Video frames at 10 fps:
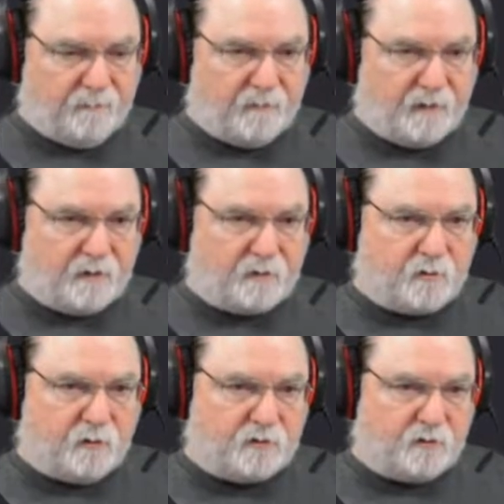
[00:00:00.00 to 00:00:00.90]
Now the
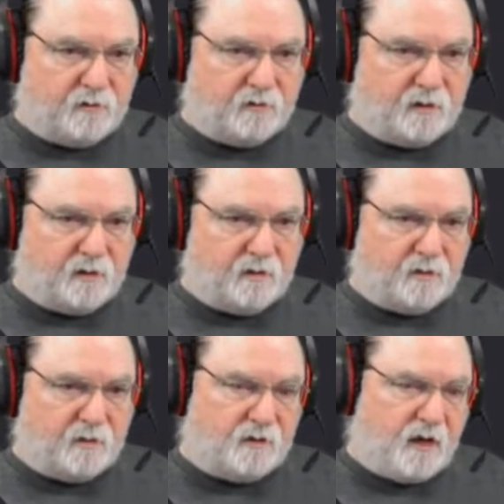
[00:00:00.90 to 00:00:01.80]
question is, can
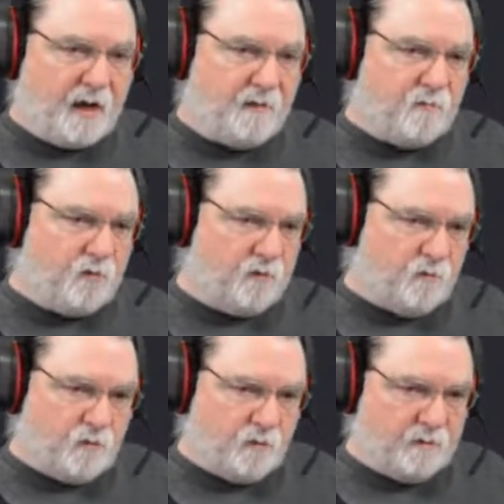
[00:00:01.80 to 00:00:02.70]
you add more than
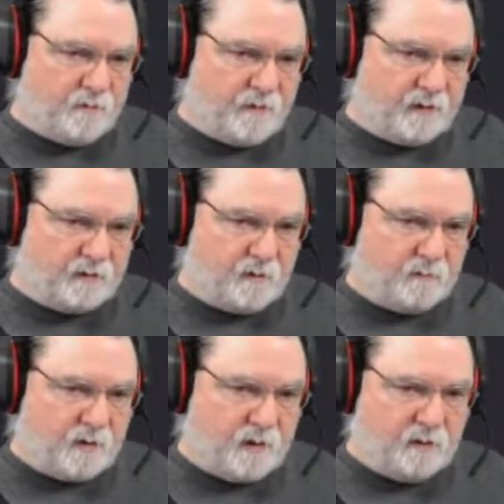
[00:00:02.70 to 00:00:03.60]
one effect? And I'm
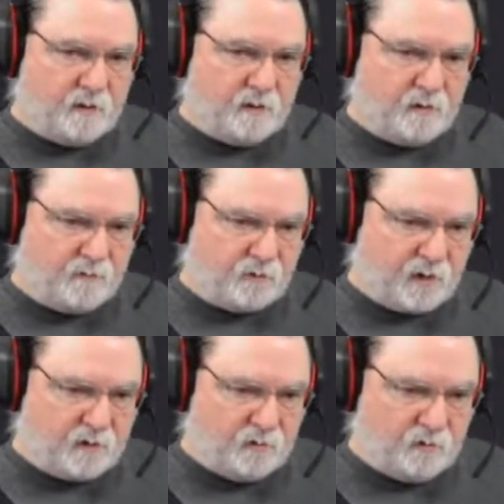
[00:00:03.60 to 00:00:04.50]
kind of getting off track
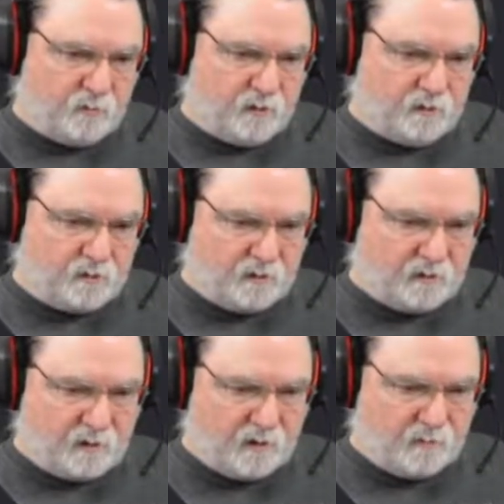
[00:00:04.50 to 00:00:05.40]
a little bit. Let's see,
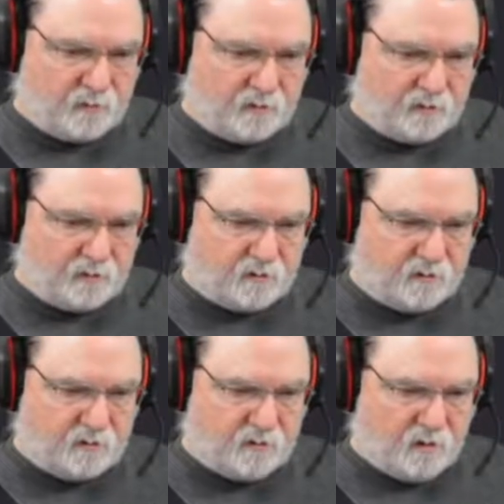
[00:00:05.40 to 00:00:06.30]
can I put this in
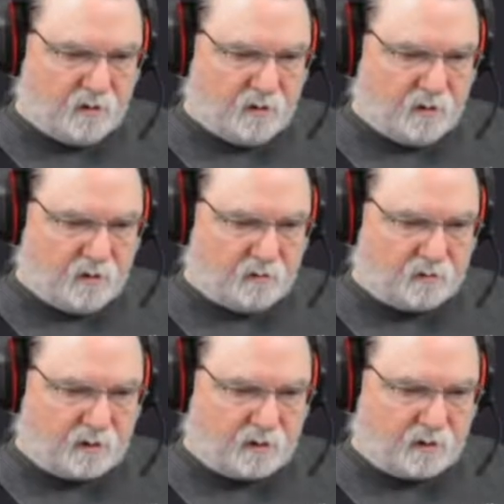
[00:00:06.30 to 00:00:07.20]
here? Looks
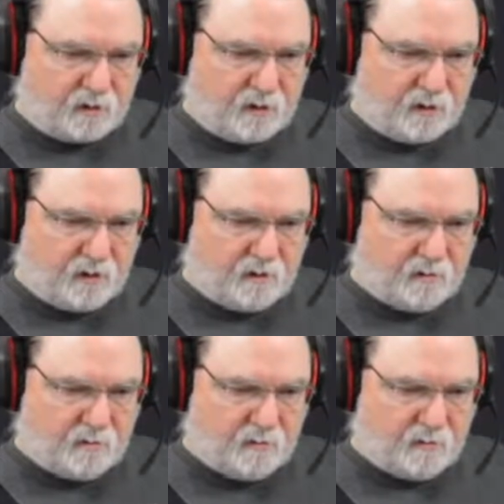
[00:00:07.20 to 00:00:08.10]
like I
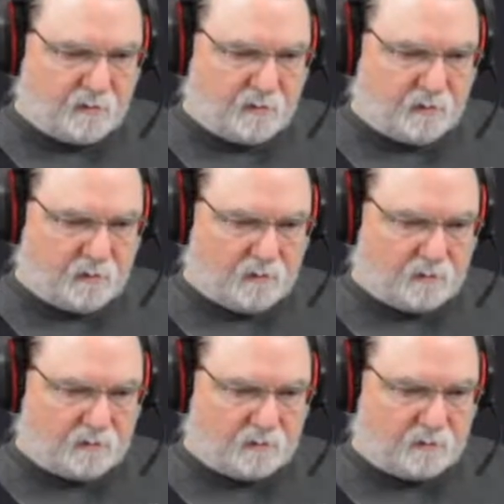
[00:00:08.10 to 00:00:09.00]
can.
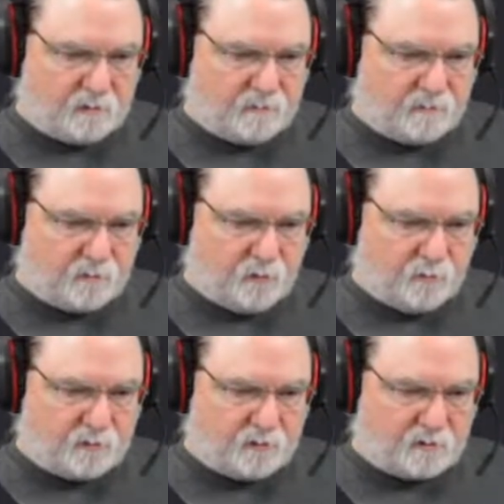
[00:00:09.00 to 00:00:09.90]
Let's see.
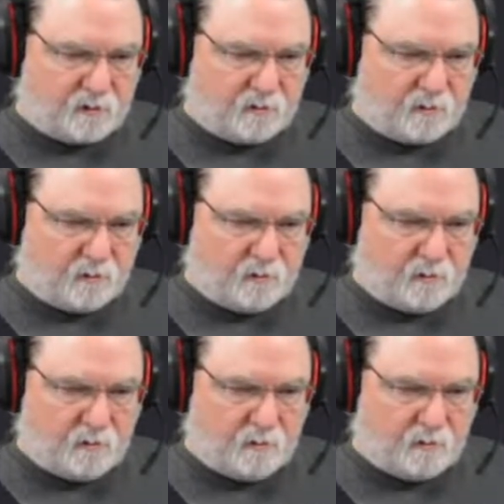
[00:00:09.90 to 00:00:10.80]
Oops, that's not what I
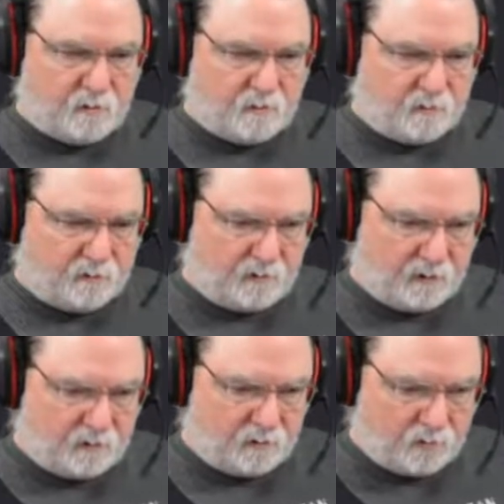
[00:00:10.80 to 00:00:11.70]
want. Off click that
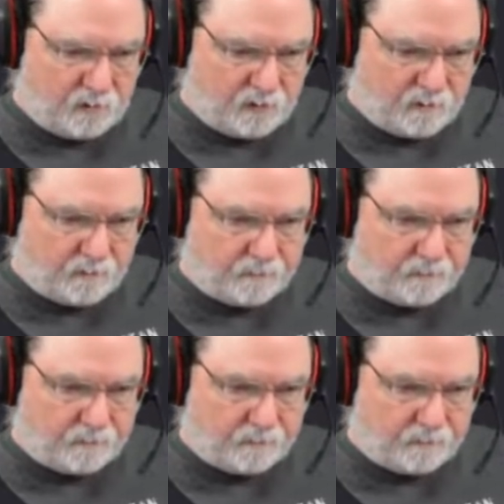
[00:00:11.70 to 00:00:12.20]
a little bit.